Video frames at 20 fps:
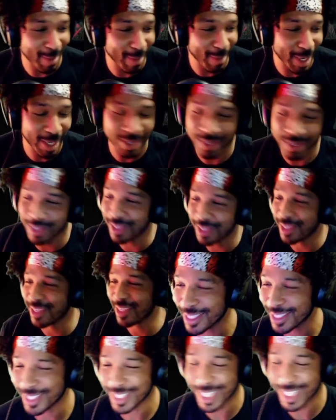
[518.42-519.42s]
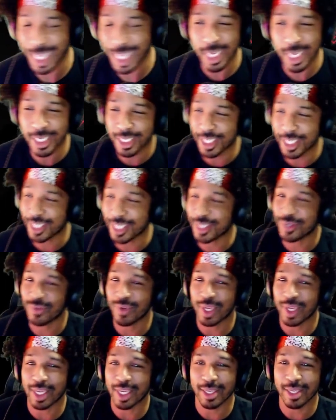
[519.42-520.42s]
bro. That shit is
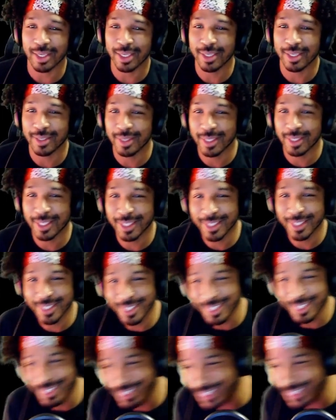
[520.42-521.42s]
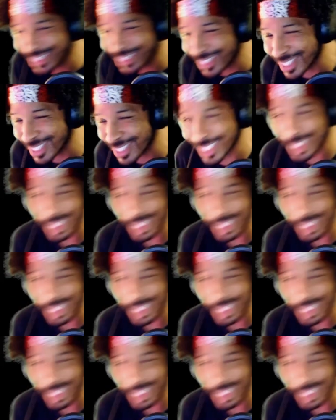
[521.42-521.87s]
funny. This